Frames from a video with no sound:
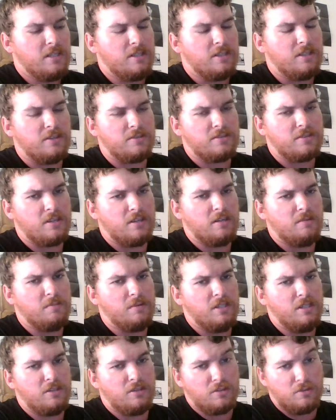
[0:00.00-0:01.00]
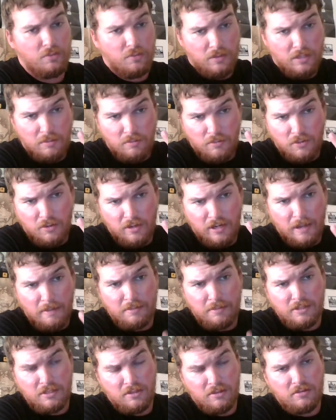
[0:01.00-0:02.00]
There's gonna be 3 more
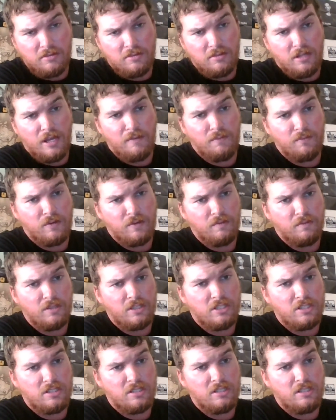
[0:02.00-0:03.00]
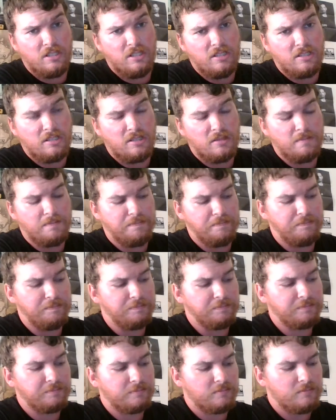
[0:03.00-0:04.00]
episodes left of this season,
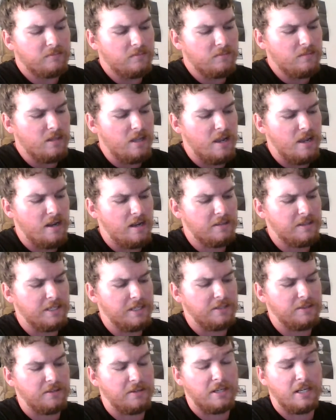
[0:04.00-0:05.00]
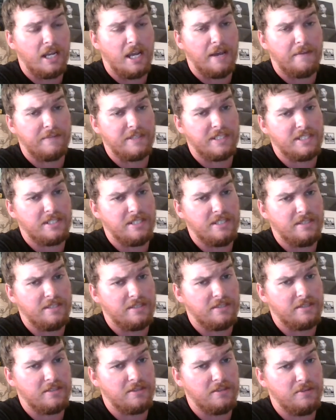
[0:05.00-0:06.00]
and I think they're gonna have a
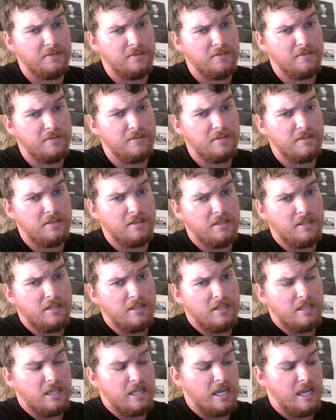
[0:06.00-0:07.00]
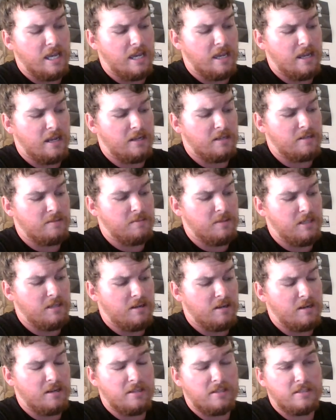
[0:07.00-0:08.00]
season 2. And to be
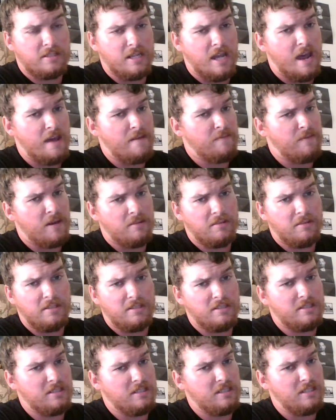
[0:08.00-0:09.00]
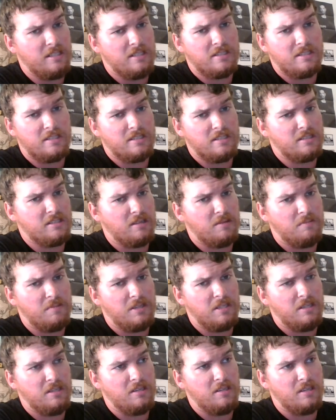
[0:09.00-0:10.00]
honest, I found this season to
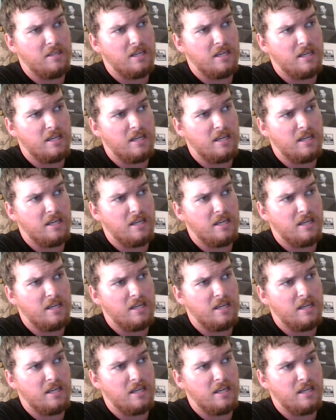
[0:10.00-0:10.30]
be